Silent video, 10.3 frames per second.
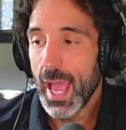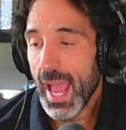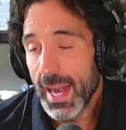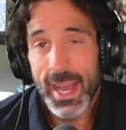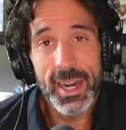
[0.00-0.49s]

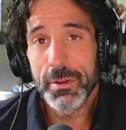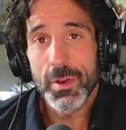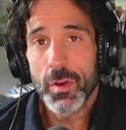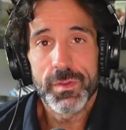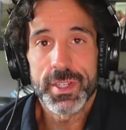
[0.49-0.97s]
And I don't
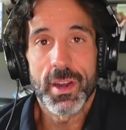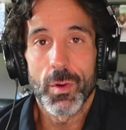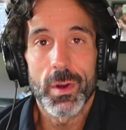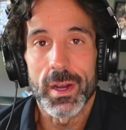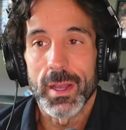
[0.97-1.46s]
know if it's going to
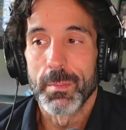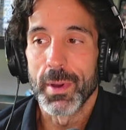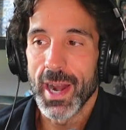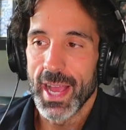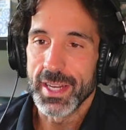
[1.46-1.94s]
work,
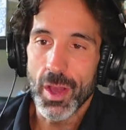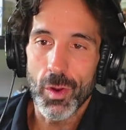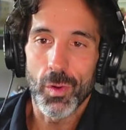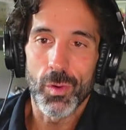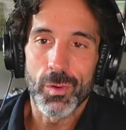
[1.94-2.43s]
but I
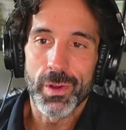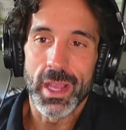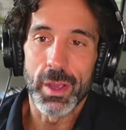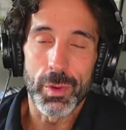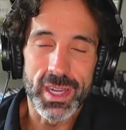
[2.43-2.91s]
know
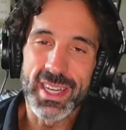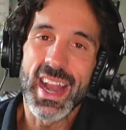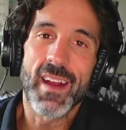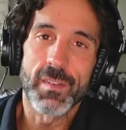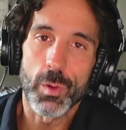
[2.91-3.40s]
it would
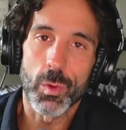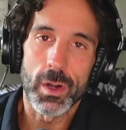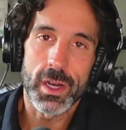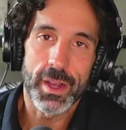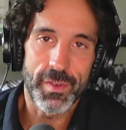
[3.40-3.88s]
never
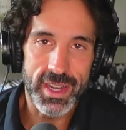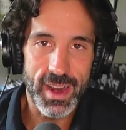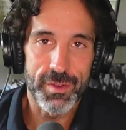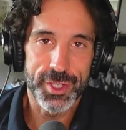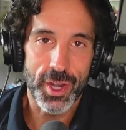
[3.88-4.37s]
work if I
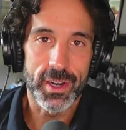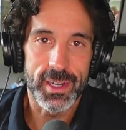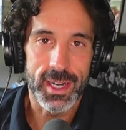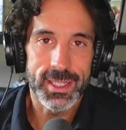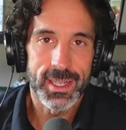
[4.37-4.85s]
never
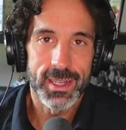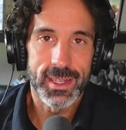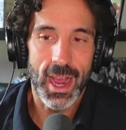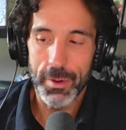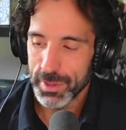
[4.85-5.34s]
started it.
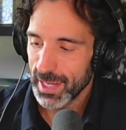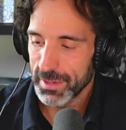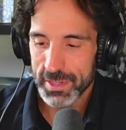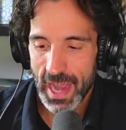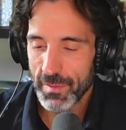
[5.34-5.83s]
It
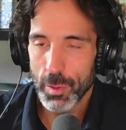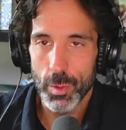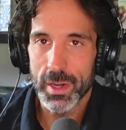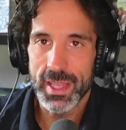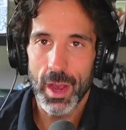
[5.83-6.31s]
would never
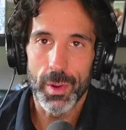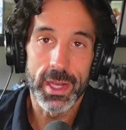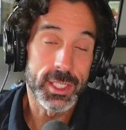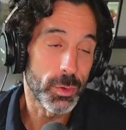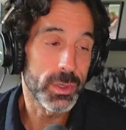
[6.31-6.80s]
work that
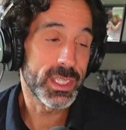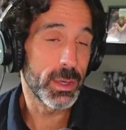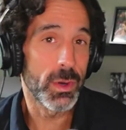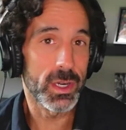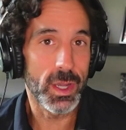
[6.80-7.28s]
way. So we'll
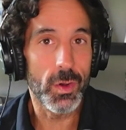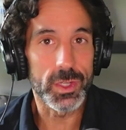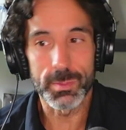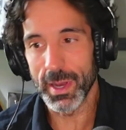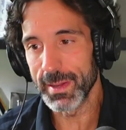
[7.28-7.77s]
see where it
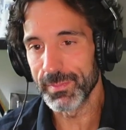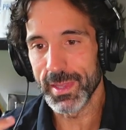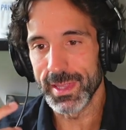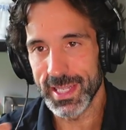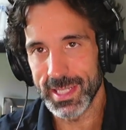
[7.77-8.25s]
goes, but
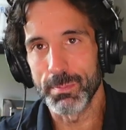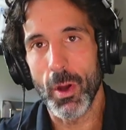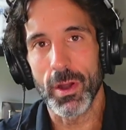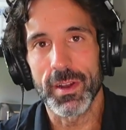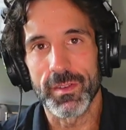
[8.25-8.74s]
it's
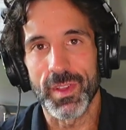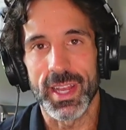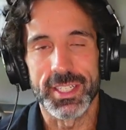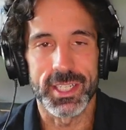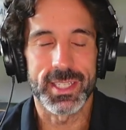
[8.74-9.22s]
part of,
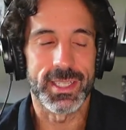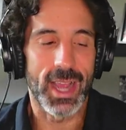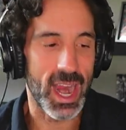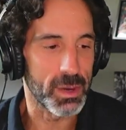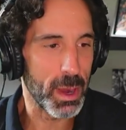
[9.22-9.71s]
like, just
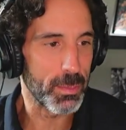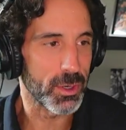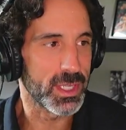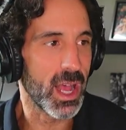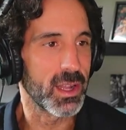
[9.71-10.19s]
kind of my
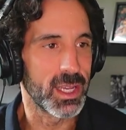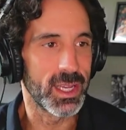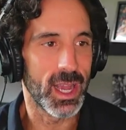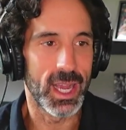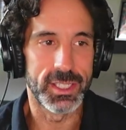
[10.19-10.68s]

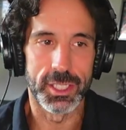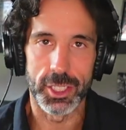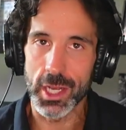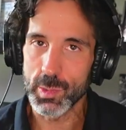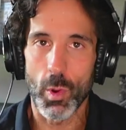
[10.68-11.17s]
personality. I
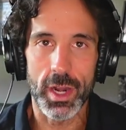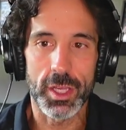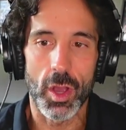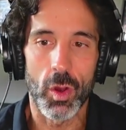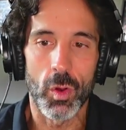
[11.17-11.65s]
just want to
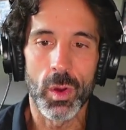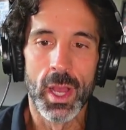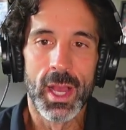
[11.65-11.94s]
go.